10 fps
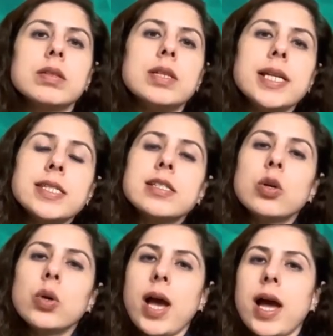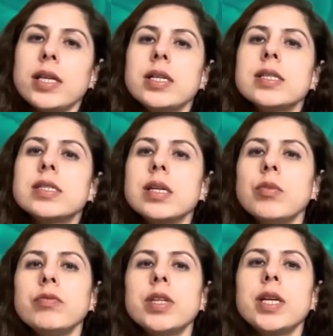Let's look at some
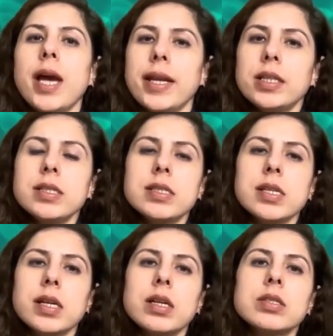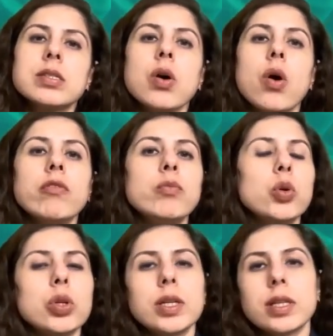of the characteristics of
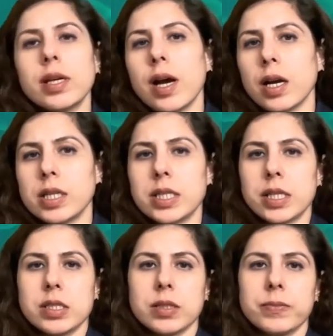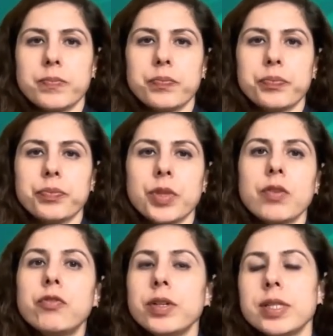monolithic architecture.
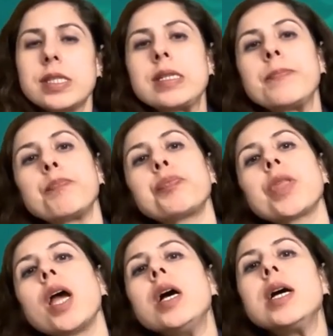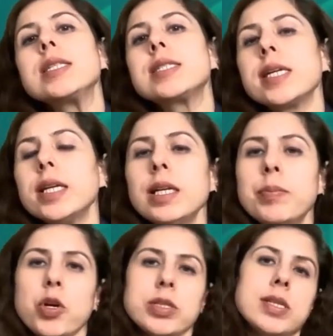First, single
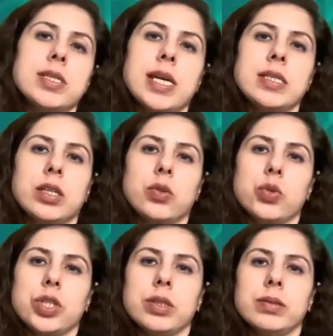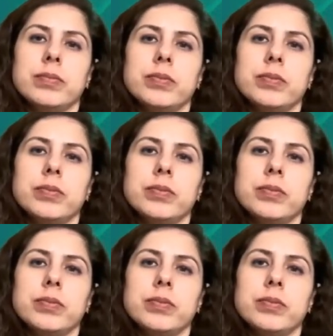process execution.